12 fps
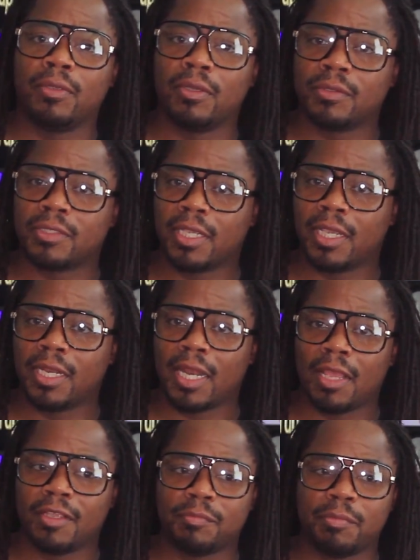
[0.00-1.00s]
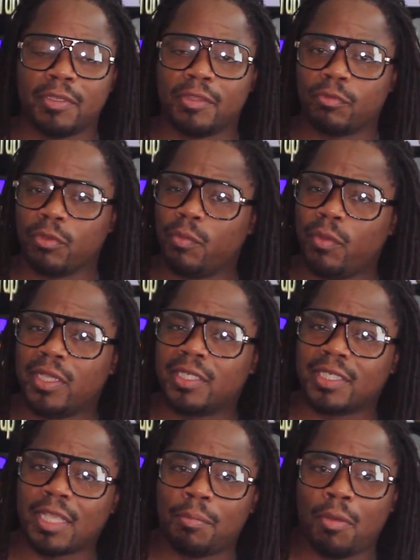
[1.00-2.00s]
You know what I'm saying? Like, it's been three weeks
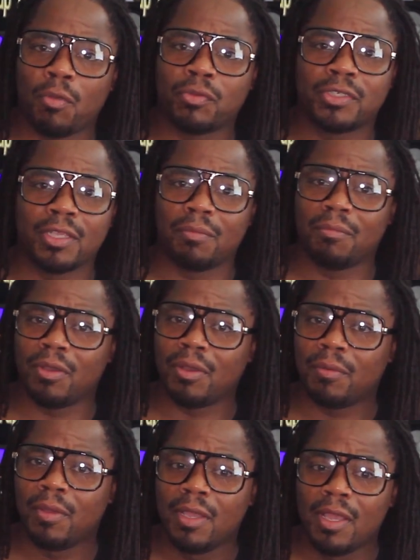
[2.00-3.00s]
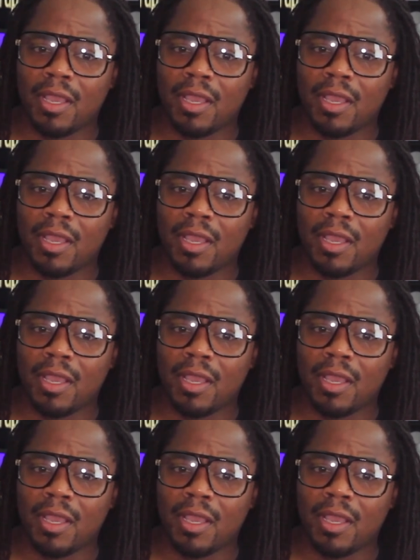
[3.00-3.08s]
since I post something up.